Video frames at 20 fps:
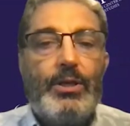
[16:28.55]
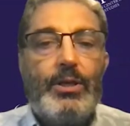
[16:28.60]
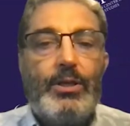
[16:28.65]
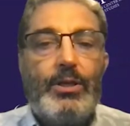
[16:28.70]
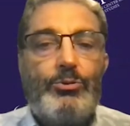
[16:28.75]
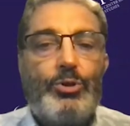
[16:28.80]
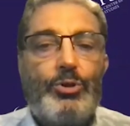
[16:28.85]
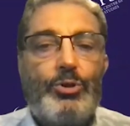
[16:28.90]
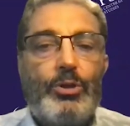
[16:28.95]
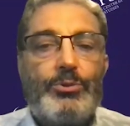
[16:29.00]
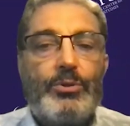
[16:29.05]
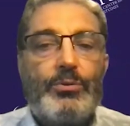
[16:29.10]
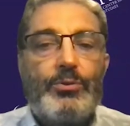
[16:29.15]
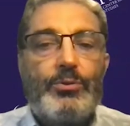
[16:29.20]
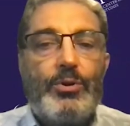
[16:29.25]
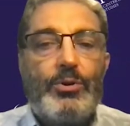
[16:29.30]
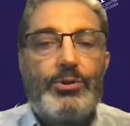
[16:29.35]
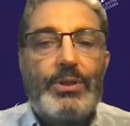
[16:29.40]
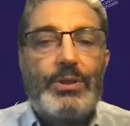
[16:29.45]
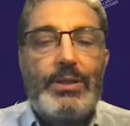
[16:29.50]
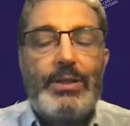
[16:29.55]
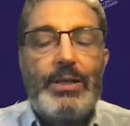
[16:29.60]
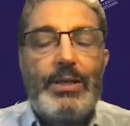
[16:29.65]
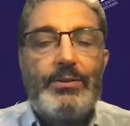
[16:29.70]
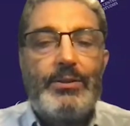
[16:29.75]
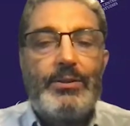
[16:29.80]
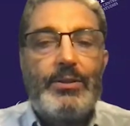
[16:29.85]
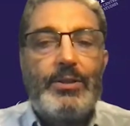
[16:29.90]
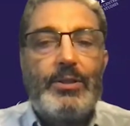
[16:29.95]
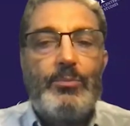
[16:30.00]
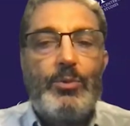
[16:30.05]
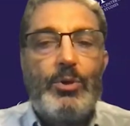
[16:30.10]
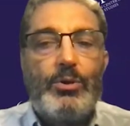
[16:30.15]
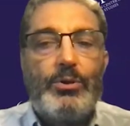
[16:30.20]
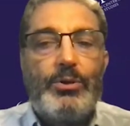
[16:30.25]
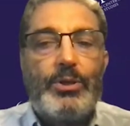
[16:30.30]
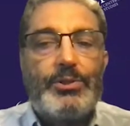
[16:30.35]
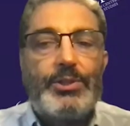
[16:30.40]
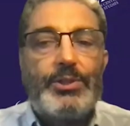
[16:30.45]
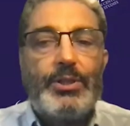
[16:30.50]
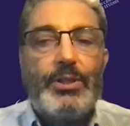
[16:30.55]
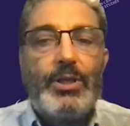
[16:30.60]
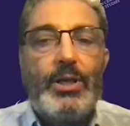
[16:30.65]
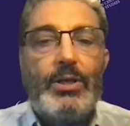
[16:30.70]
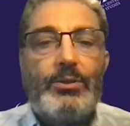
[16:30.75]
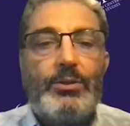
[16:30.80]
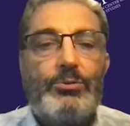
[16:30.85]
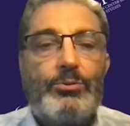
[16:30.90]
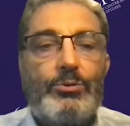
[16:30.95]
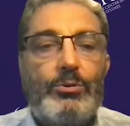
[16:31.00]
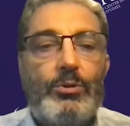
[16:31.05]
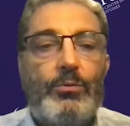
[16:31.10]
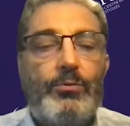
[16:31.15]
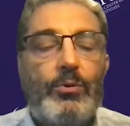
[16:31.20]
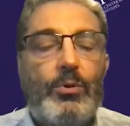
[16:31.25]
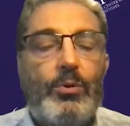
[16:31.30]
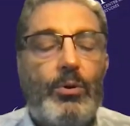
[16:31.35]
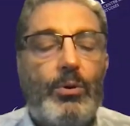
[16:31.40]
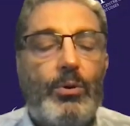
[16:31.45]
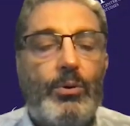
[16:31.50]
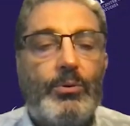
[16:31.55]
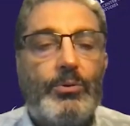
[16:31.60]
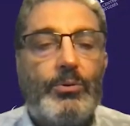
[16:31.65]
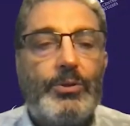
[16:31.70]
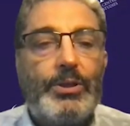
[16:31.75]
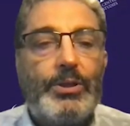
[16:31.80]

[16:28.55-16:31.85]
in terms of consolidating democracy and the rule of law.